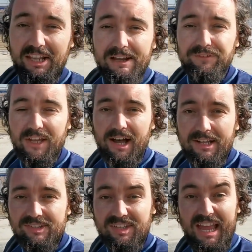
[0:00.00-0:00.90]

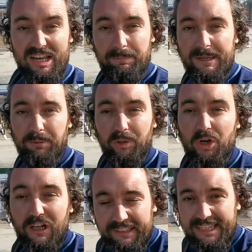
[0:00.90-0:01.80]
lifeguards and the people who
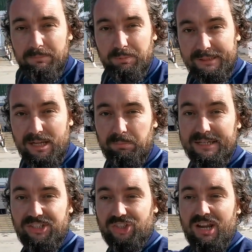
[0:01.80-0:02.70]
clean Puyo
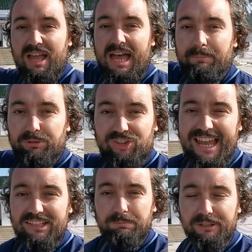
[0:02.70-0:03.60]
Beach and
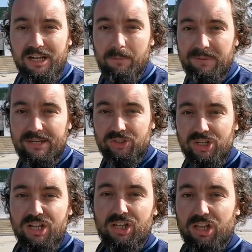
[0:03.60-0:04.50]
protect Puyo Beach
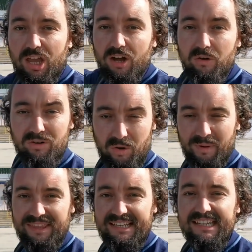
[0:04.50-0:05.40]
go
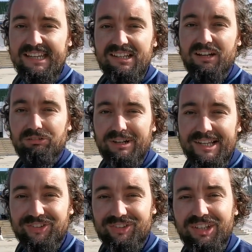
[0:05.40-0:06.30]
when they need a
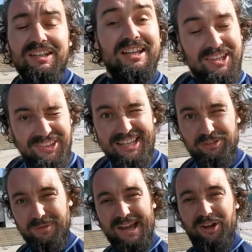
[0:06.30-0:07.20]
rest.
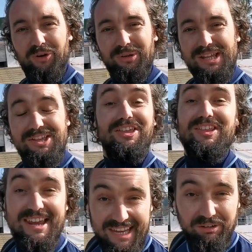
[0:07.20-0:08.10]
That's why I call it
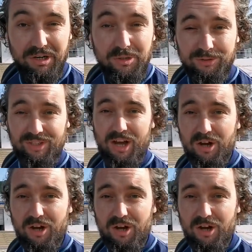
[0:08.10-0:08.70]
the home of